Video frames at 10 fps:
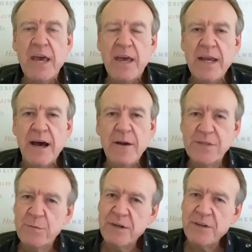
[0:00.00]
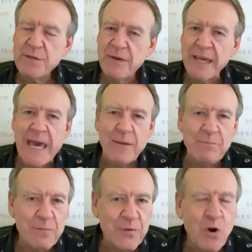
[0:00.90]
Now, I also want to just, again,
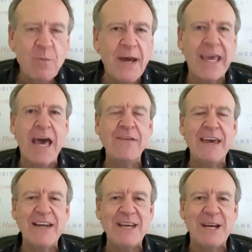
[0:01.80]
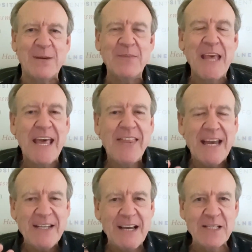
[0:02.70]
throw in my caveat here.
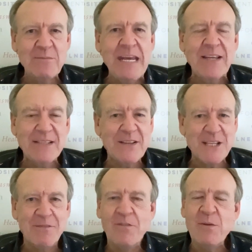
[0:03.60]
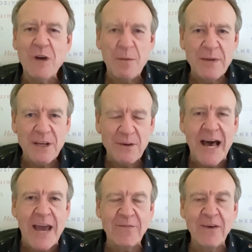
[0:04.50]
That doesn't mean it's going to solve every problem in your
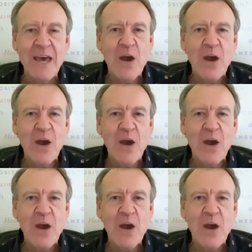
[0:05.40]
life.